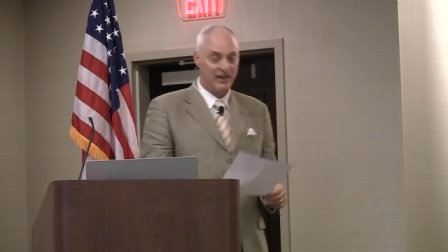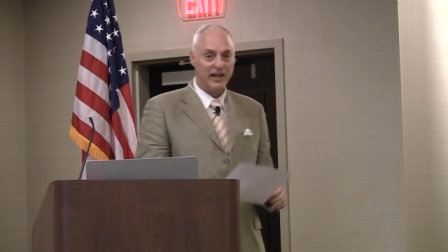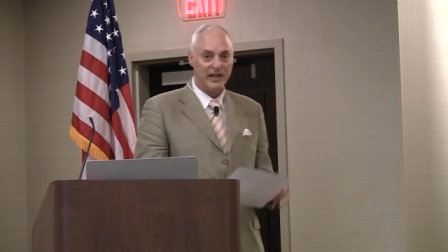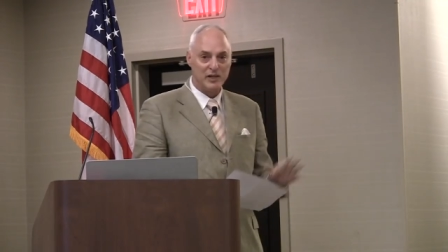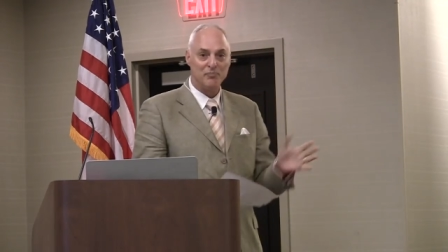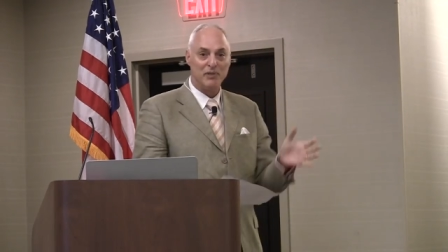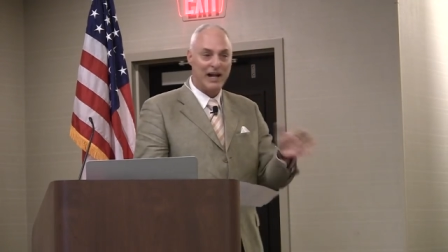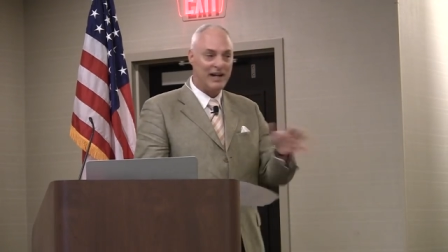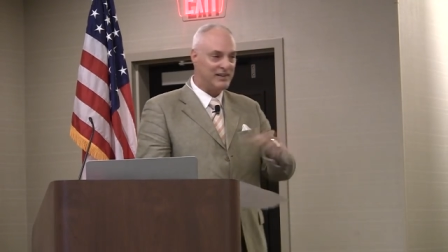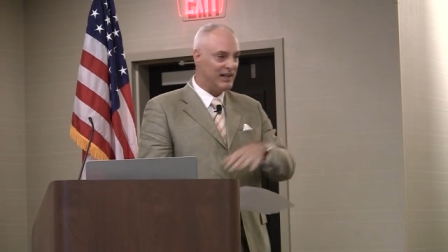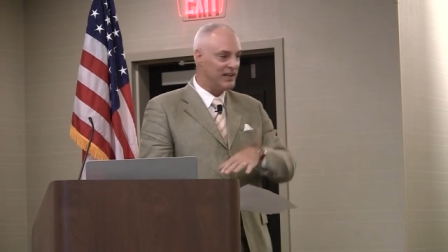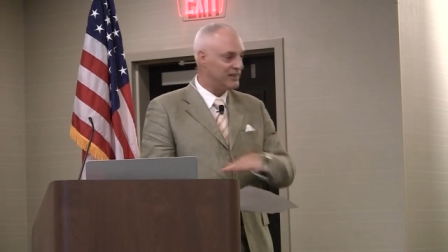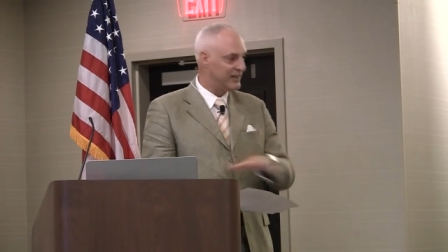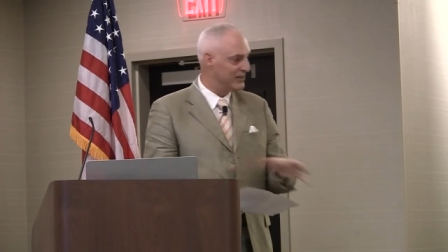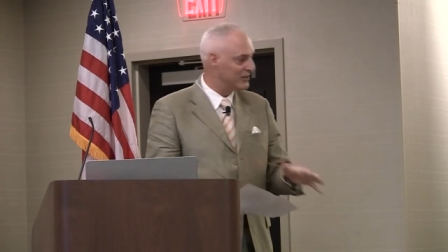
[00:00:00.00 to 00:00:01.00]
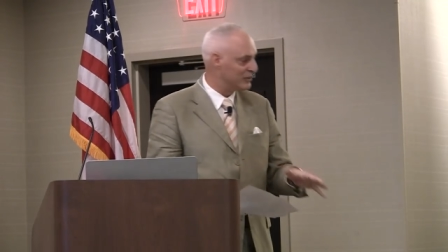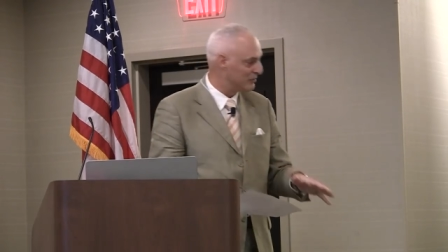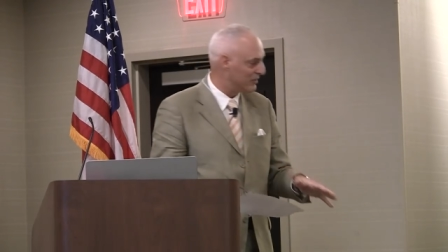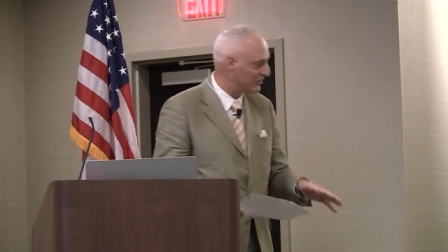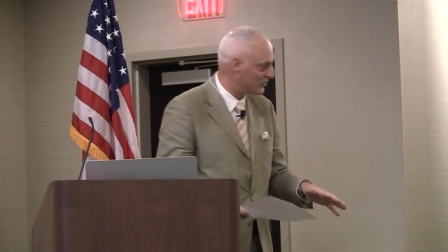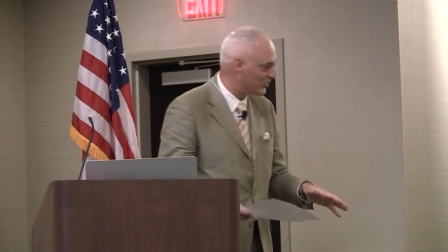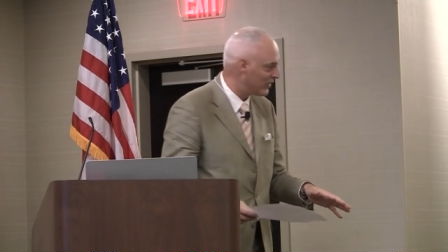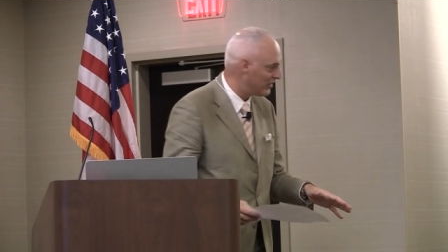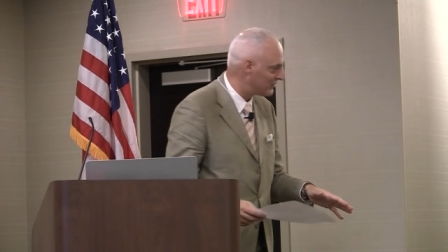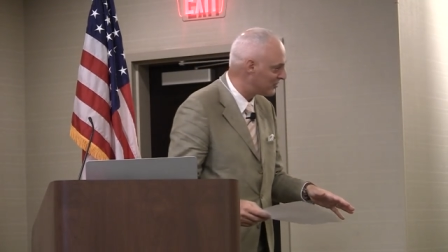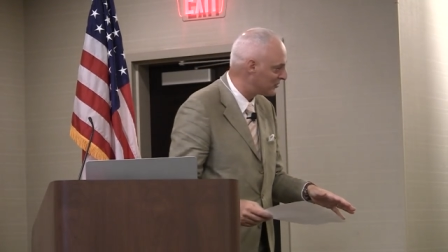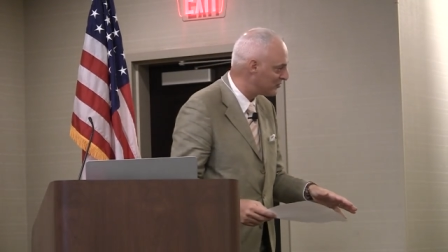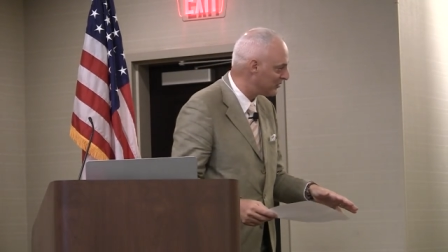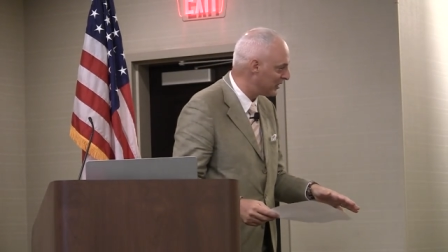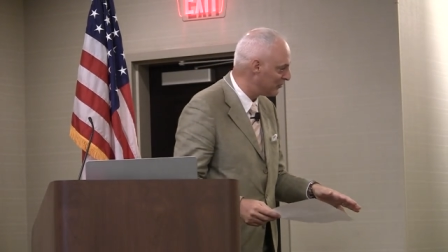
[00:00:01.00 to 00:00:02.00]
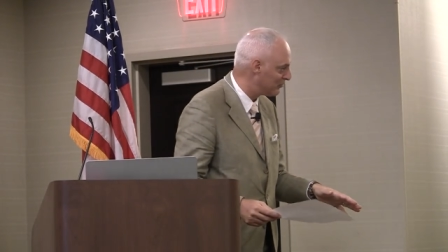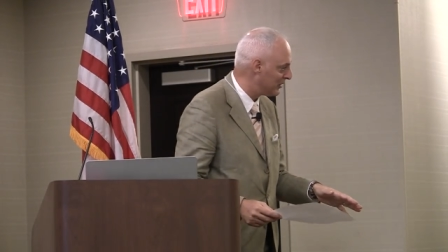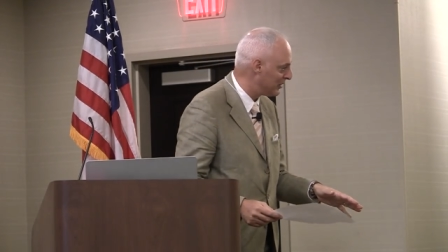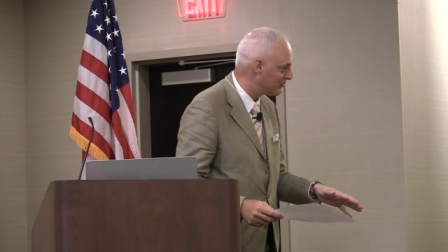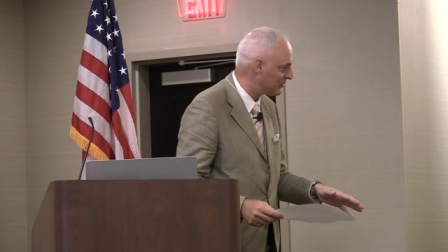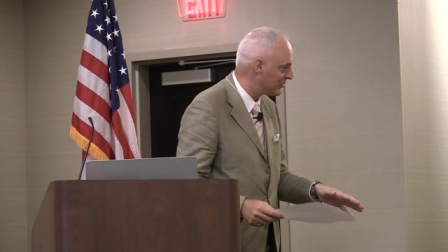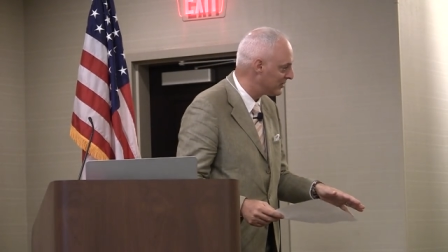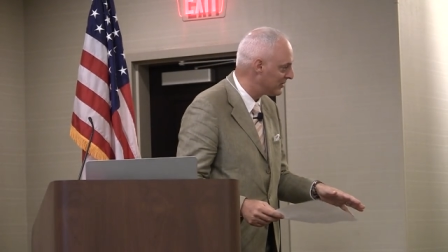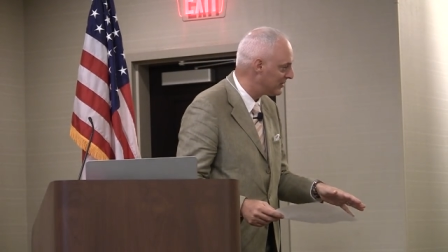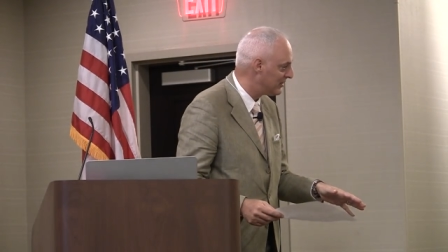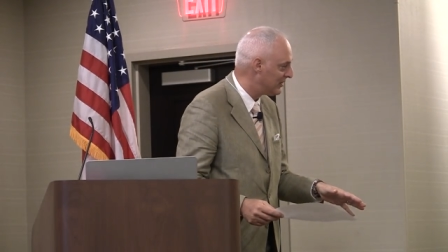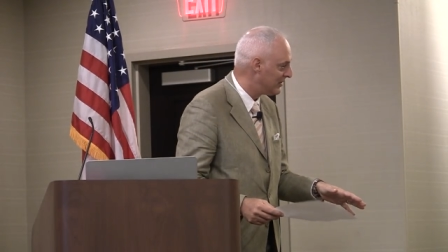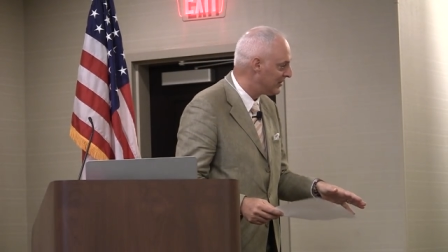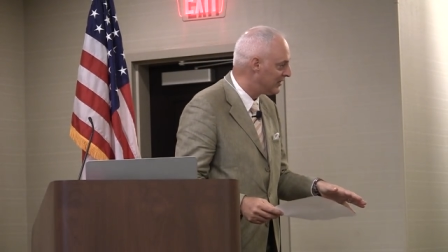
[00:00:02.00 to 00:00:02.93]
and the Black Death killed about twice as many people